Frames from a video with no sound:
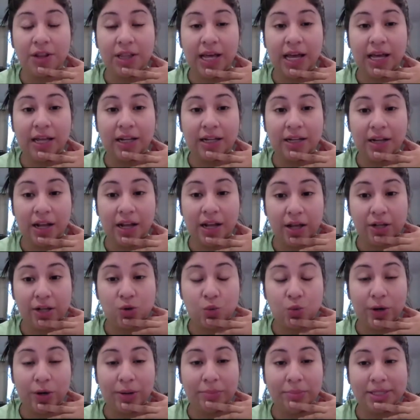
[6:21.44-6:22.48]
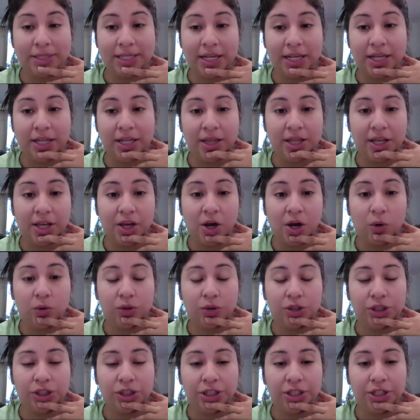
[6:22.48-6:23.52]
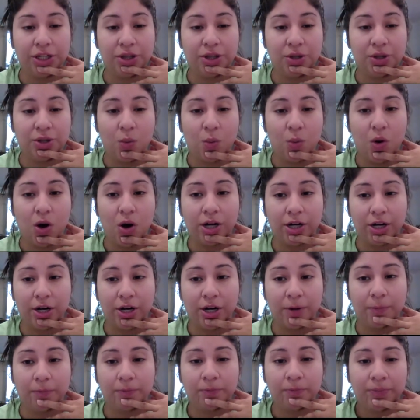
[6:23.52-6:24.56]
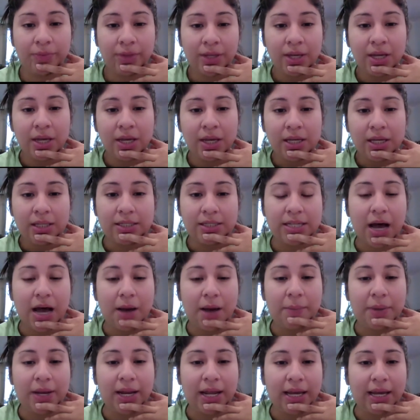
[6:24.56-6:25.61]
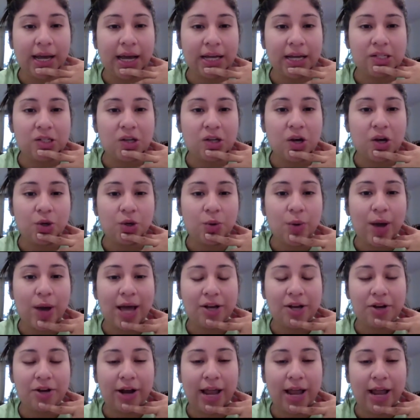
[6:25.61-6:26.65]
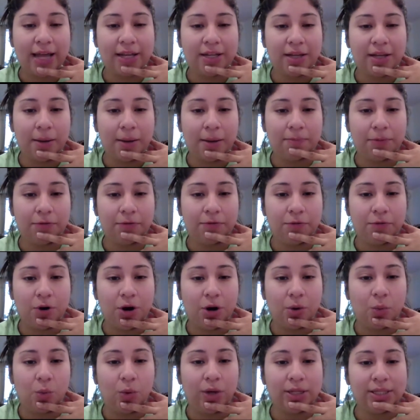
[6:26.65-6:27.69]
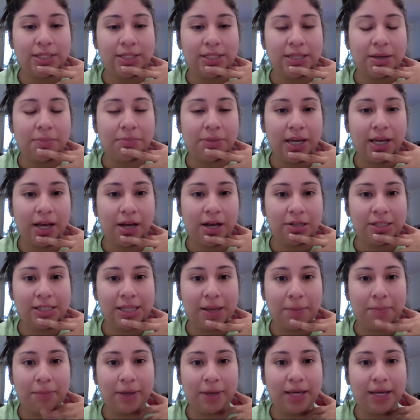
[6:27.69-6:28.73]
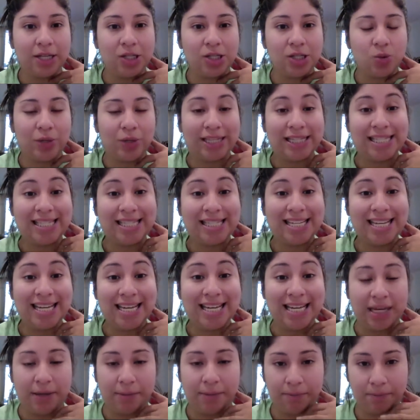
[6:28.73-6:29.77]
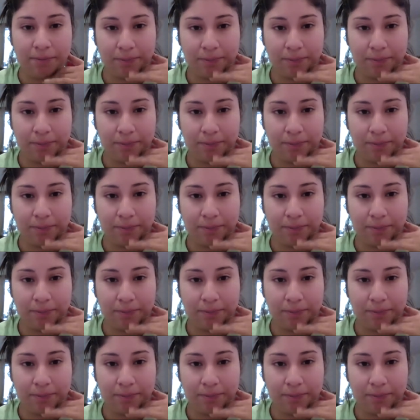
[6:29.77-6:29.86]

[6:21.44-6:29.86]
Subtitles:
that swims in the ocean, in the water. Dominic, I saw you had your hand up before. What's something else that begins with D?